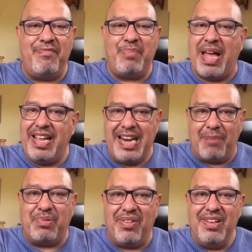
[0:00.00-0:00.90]

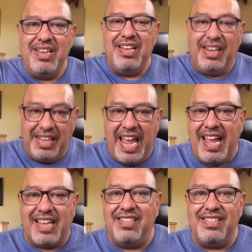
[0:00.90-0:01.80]
pineapple
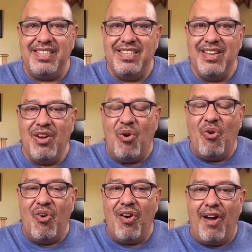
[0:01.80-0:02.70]
land
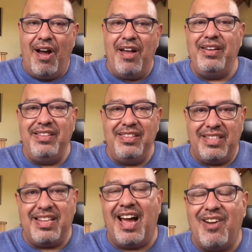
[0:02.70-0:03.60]
on the
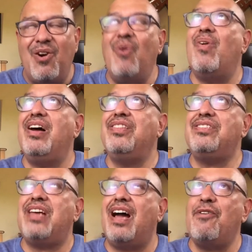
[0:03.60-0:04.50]
taco while the
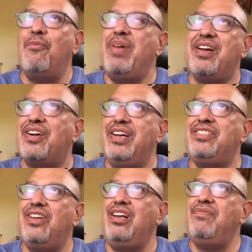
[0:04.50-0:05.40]
taco maker
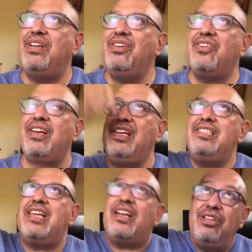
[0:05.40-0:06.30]
is not even looking.
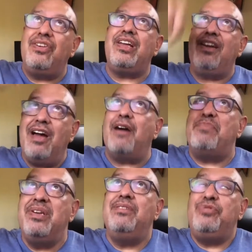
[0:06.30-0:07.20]
He's like looking up,
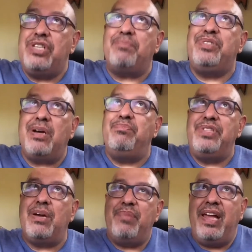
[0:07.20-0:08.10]
chop, chop,
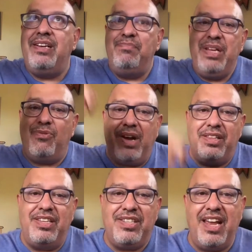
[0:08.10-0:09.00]
chop. And meanwhile,
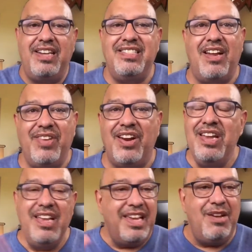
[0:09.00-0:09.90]
his hand is down here.
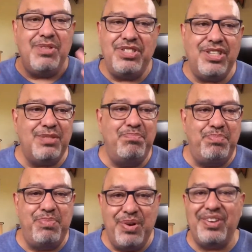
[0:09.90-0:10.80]
He was just
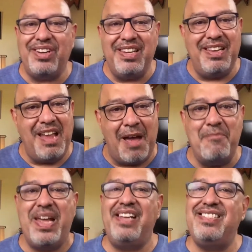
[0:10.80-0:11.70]
brutally
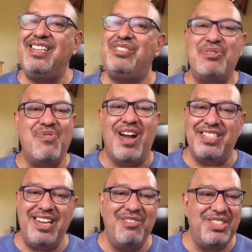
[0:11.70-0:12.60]
amazing to
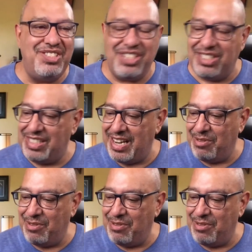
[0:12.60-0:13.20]
watch. It was just